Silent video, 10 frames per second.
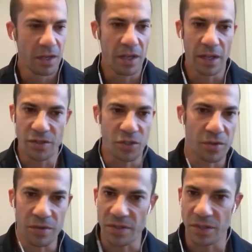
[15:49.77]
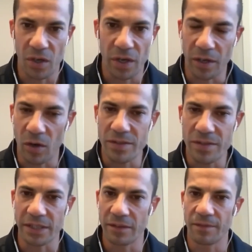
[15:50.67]
students and
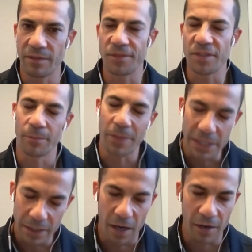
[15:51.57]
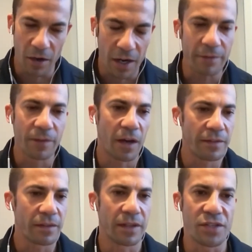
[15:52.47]
content, to me, I
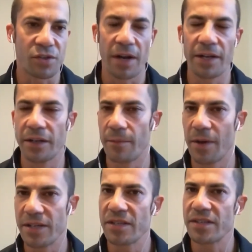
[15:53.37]
think that's great and amazing.